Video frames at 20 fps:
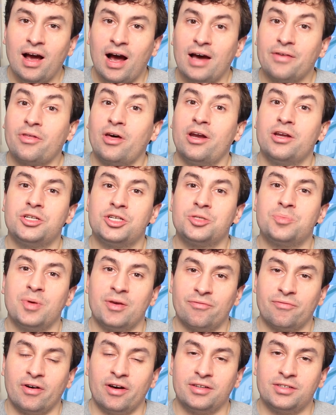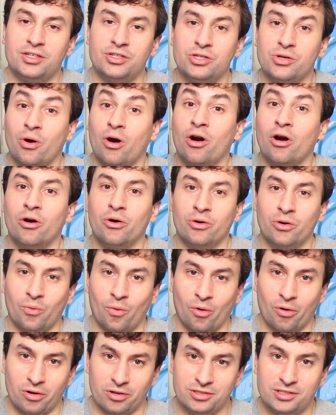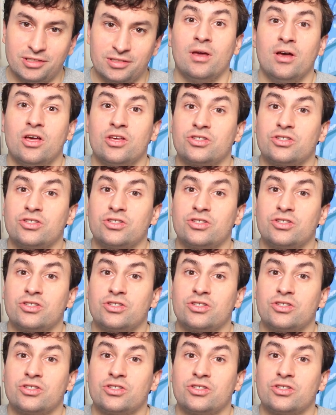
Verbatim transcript: I thought it'd just be fun to do our own awards.